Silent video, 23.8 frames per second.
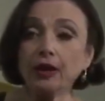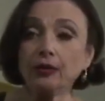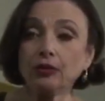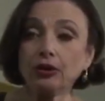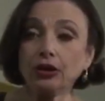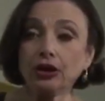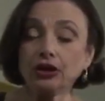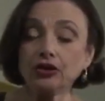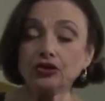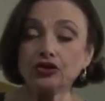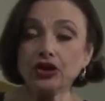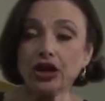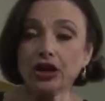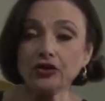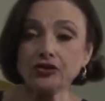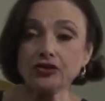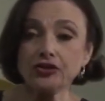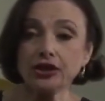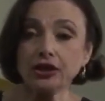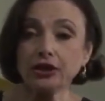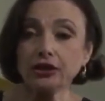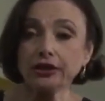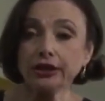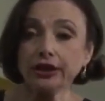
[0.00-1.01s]
We'll
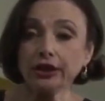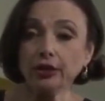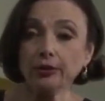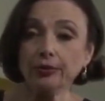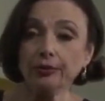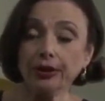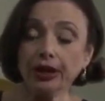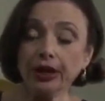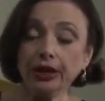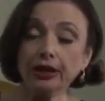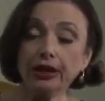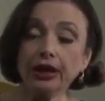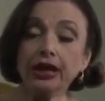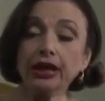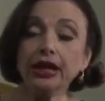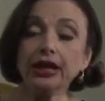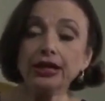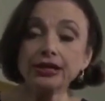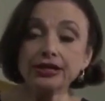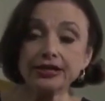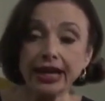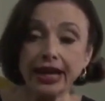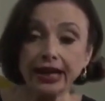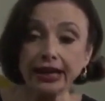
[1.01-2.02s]
adjust it a little bit.
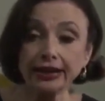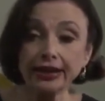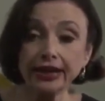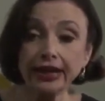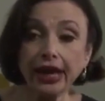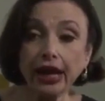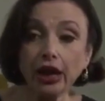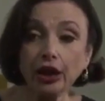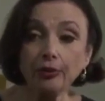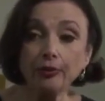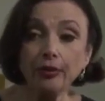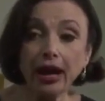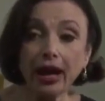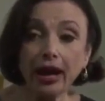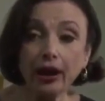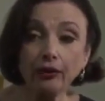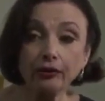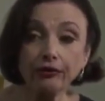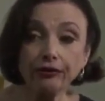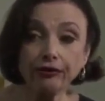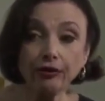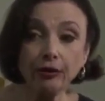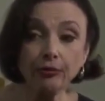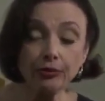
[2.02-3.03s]
Take the arm
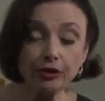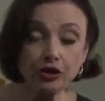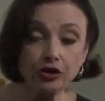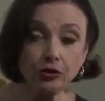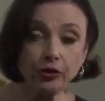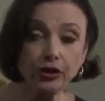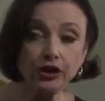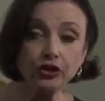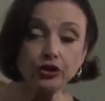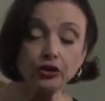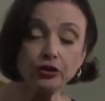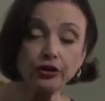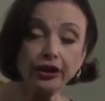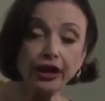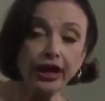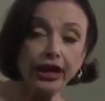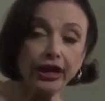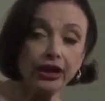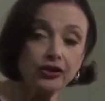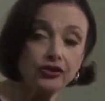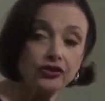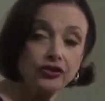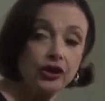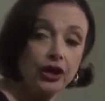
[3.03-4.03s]
out from between your
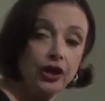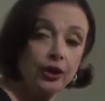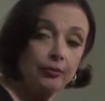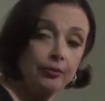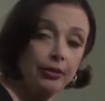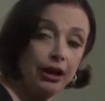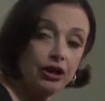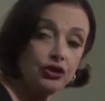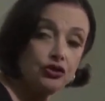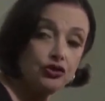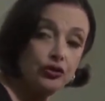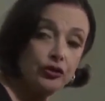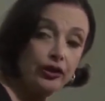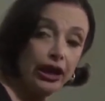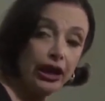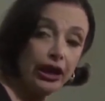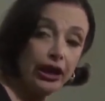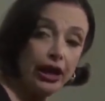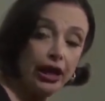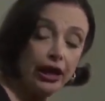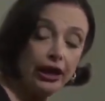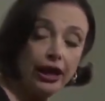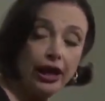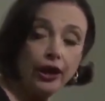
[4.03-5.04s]
legs. Make sure
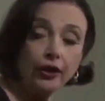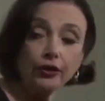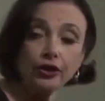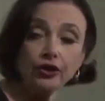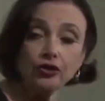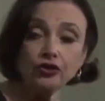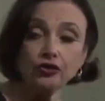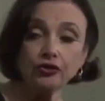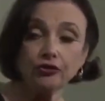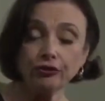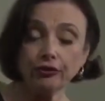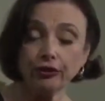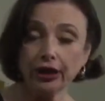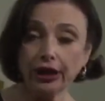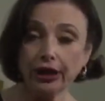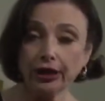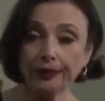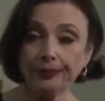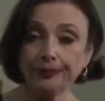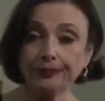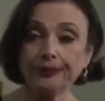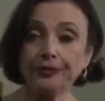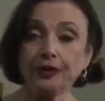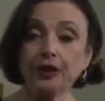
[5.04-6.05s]
that cutout is
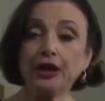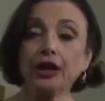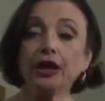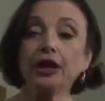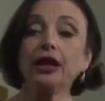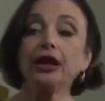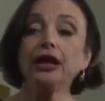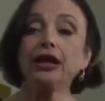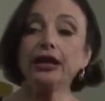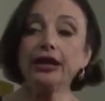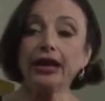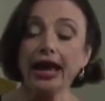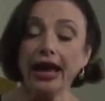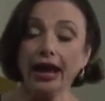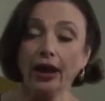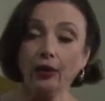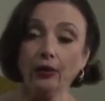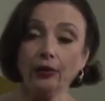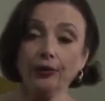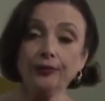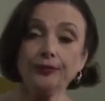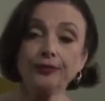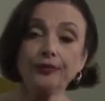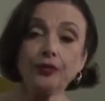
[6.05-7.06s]
free. Now,
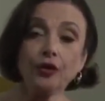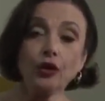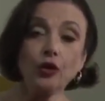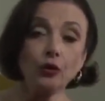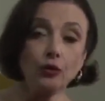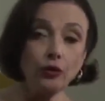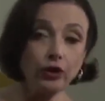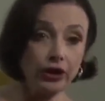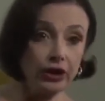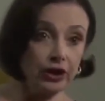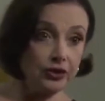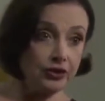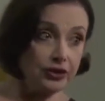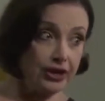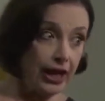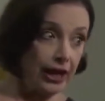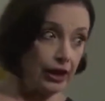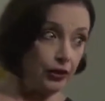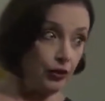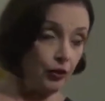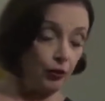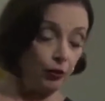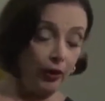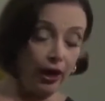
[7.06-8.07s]
we're going to
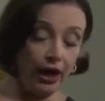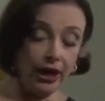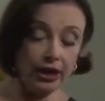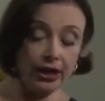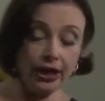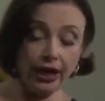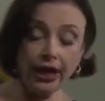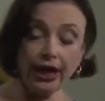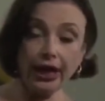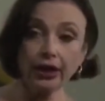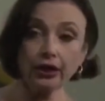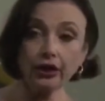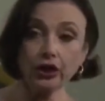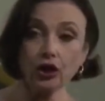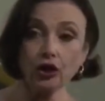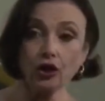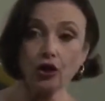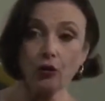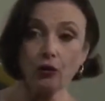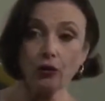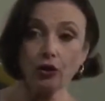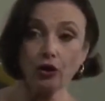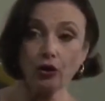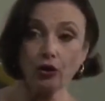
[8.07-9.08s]
take the right hand and
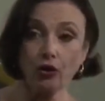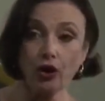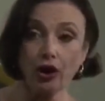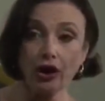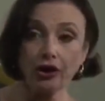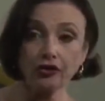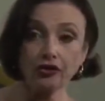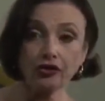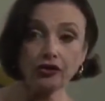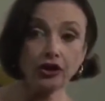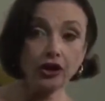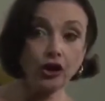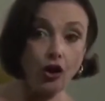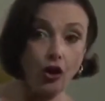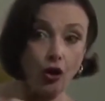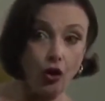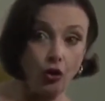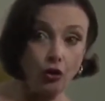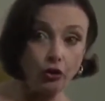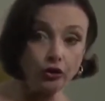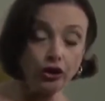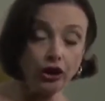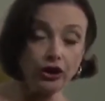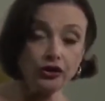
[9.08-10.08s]
go across.
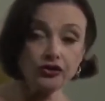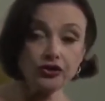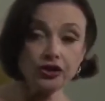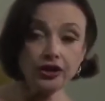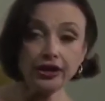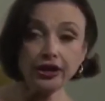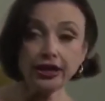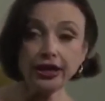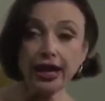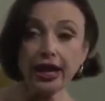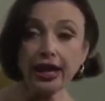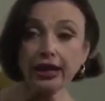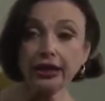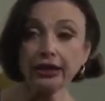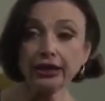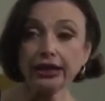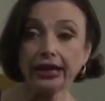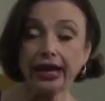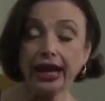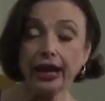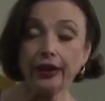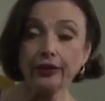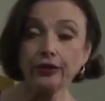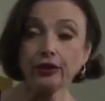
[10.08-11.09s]
Hold on to the
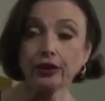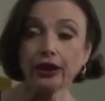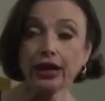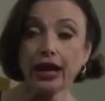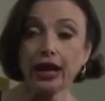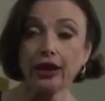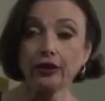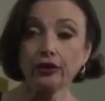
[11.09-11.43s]
end. Gather.